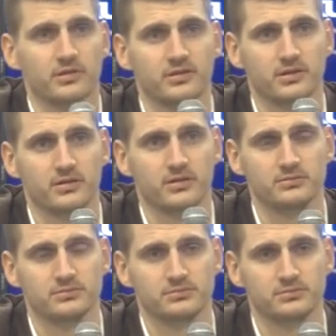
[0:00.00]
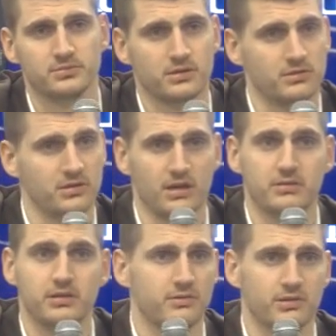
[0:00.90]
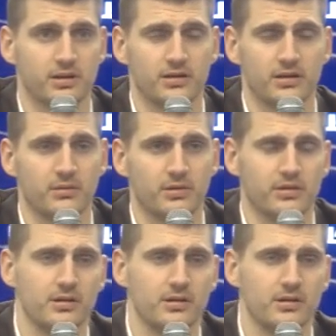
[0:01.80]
Today, they were not double.